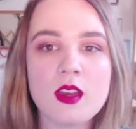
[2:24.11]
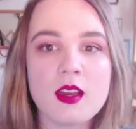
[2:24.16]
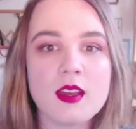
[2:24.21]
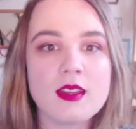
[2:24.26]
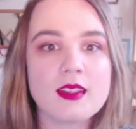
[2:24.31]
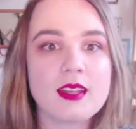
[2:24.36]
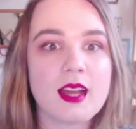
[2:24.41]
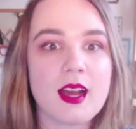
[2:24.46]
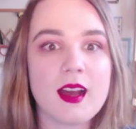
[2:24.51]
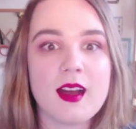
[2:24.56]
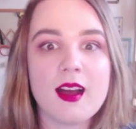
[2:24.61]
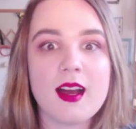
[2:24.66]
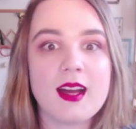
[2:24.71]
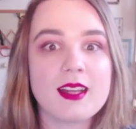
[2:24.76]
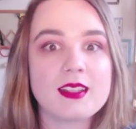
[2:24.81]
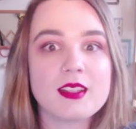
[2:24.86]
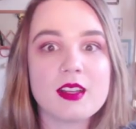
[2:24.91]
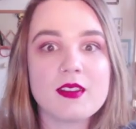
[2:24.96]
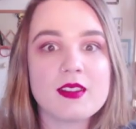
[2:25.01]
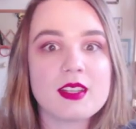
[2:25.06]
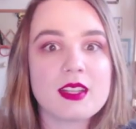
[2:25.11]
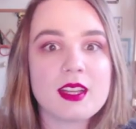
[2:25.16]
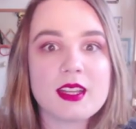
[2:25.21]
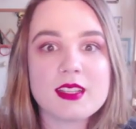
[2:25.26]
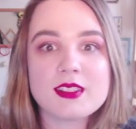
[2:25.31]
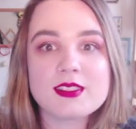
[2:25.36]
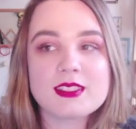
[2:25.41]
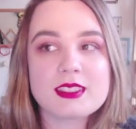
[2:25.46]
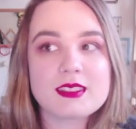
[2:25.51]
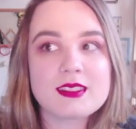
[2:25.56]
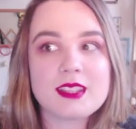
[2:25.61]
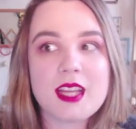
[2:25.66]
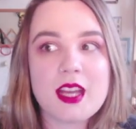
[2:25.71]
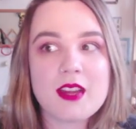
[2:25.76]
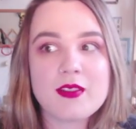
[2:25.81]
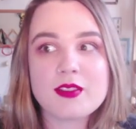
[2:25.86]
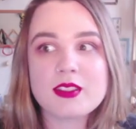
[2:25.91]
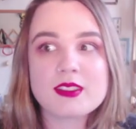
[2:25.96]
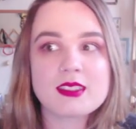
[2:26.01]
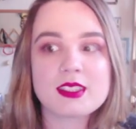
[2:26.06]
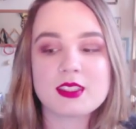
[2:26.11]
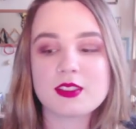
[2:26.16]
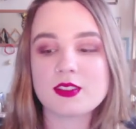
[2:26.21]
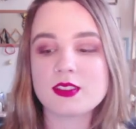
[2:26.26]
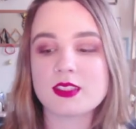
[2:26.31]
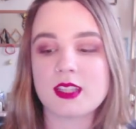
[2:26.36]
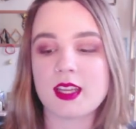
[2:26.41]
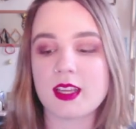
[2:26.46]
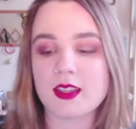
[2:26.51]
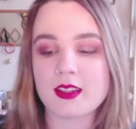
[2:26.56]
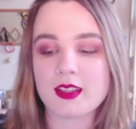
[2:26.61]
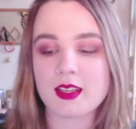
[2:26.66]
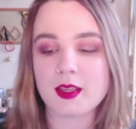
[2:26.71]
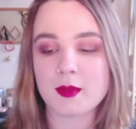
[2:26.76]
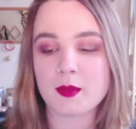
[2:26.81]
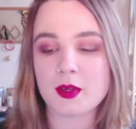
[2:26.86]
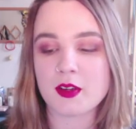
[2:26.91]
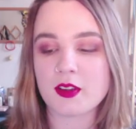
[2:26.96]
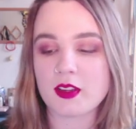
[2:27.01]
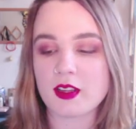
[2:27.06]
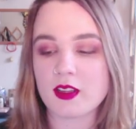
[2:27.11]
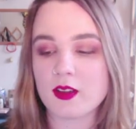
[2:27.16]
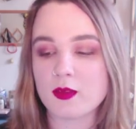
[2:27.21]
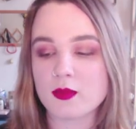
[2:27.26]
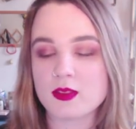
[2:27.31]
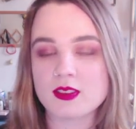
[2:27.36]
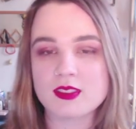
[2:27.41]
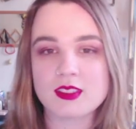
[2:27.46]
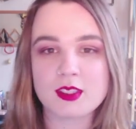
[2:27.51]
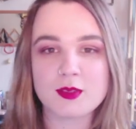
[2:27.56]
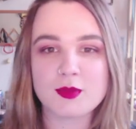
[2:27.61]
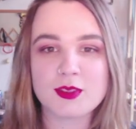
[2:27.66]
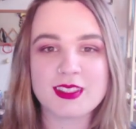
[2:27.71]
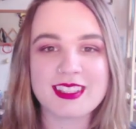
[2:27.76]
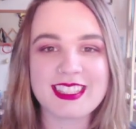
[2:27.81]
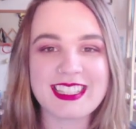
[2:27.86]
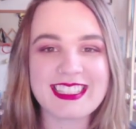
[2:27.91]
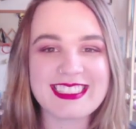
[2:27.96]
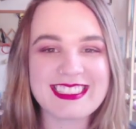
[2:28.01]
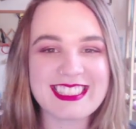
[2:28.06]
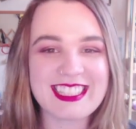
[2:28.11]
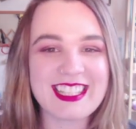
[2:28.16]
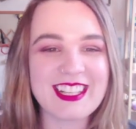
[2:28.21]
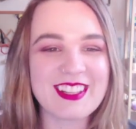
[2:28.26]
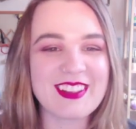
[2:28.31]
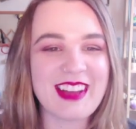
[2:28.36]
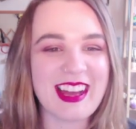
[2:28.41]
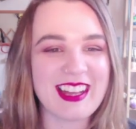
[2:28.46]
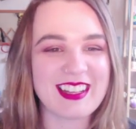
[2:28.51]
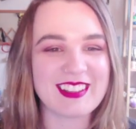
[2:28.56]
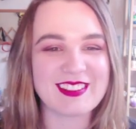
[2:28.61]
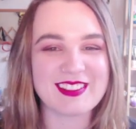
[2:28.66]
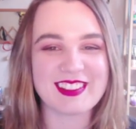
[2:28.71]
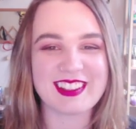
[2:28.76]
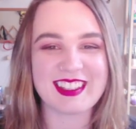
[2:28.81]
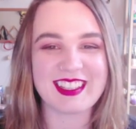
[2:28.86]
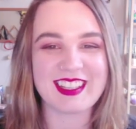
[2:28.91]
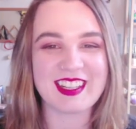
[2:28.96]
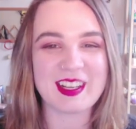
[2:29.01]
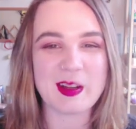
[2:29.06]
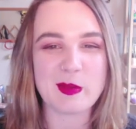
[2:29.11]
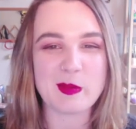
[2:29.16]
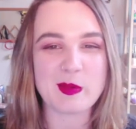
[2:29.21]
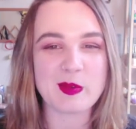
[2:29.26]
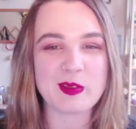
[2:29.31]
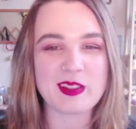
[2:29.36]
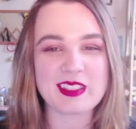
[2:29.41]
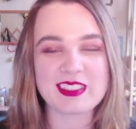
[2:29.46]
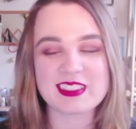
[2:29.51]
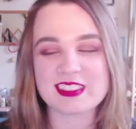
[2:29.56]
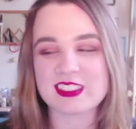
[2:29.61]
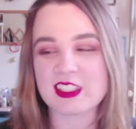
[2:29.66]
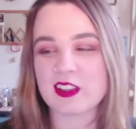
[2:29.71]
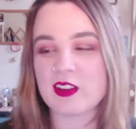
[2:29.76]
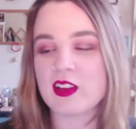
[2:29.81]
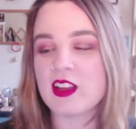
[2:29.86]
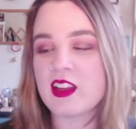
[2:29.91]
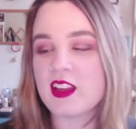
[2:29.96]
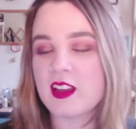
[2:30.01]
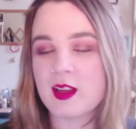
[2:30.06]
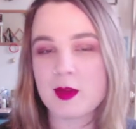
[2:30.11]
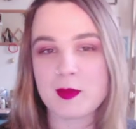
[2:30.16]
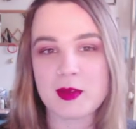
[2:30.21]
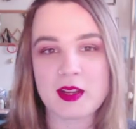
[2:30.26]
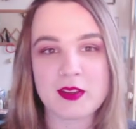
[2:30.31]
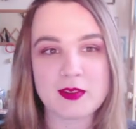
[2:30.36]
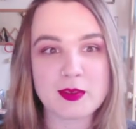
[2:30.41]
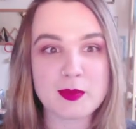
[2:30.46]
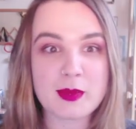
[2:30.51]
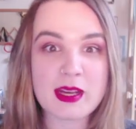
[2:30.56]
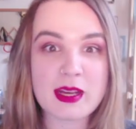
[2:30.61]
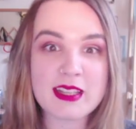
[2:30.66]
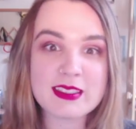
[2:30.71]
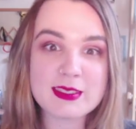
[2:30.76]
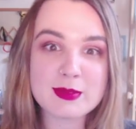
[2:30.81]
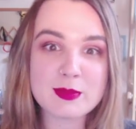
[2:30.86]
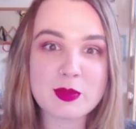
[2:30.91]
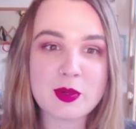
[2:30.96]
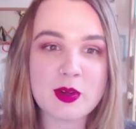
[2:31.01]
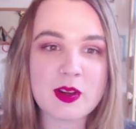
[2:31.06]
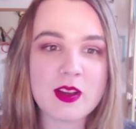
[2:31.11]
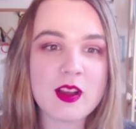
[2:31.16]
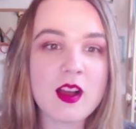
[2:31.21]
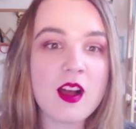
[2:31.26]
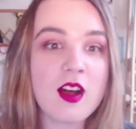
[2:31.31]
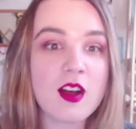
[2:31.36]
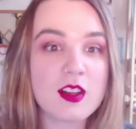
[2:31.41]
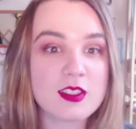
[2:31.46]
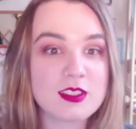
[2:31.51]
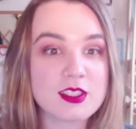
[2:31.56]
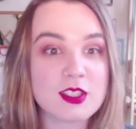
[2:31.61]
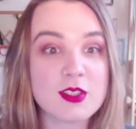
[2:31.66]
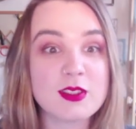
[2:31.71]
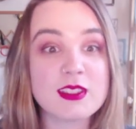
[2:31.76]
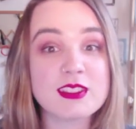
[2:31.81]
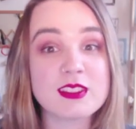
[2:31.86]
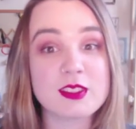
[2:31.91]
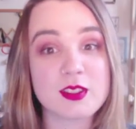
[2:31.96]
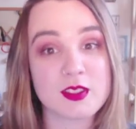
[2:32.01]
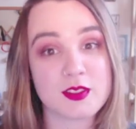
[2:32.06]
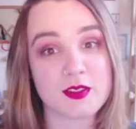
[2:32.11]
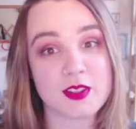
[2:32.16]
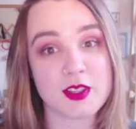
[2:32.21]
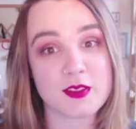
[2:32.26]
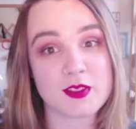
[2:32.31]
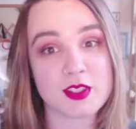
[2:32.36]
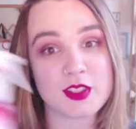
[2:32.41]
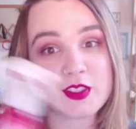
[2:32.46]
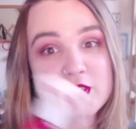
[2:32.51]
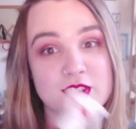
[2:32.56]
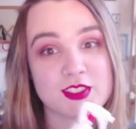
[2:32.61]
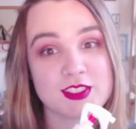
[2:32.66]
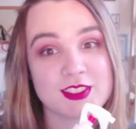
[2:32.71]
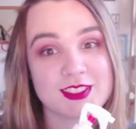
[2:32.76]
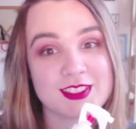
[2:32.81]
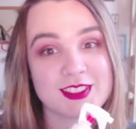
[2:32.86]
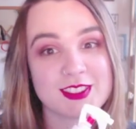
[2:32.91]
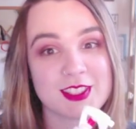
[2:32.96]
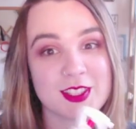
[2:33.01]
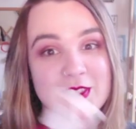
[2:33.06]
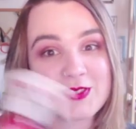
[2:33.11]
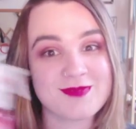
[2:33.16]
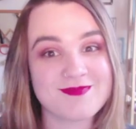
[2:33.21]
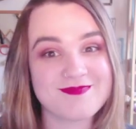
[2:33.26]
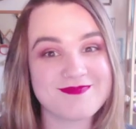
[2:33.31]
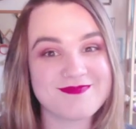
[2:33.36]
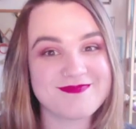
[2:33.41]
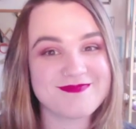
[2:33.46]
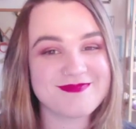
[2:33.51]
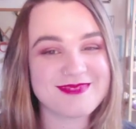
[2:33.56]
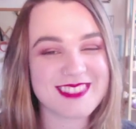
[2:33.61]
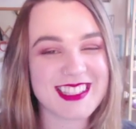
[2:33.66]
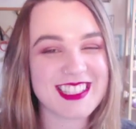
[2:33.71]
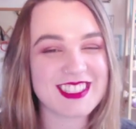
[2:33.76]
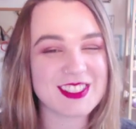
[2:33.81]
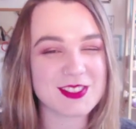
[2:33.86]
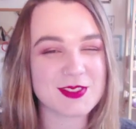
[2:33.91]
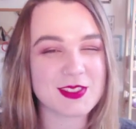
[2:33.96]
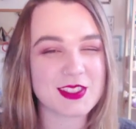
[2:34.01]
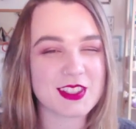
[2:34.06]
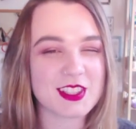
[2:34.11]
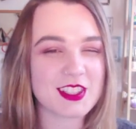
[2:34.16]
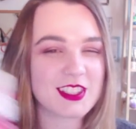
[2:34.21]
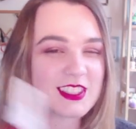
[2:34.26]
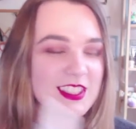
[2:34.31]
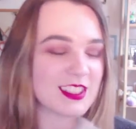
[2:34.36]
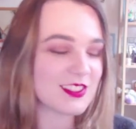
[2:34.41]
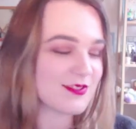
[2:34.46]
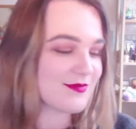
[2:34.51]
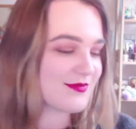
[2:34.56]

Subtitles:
yeah, I love it. I use it every single day. Like, I'm already almost done with this, and I've had it for like a couple weeks, so I'm gonna have to buy some more. Also, it's only $5, so it's a really good deal.